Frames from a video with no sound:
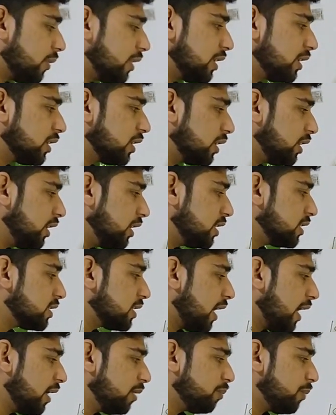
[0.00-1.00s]
level
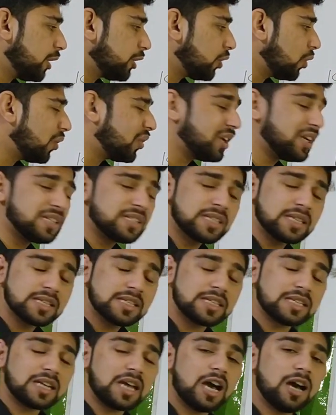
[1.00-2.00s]
increase, and bacteroidetes
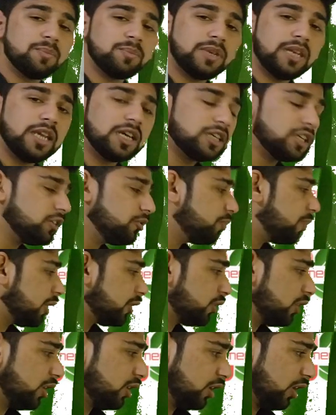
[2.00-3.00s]
are gram-negative
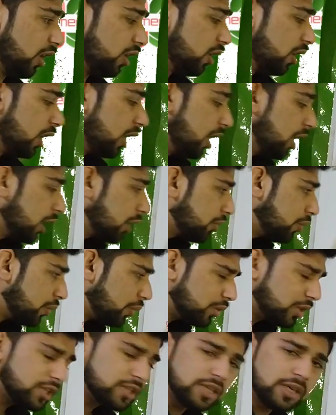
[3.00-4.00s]
bacteria. Due
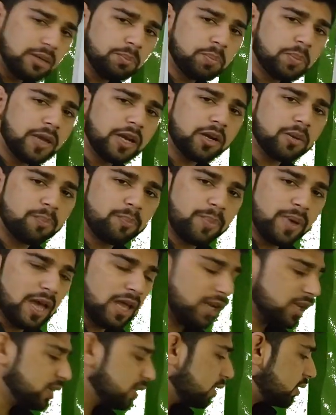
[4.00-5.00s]
to this impaired
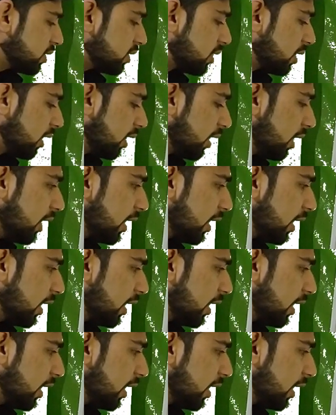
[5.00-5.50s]
balance,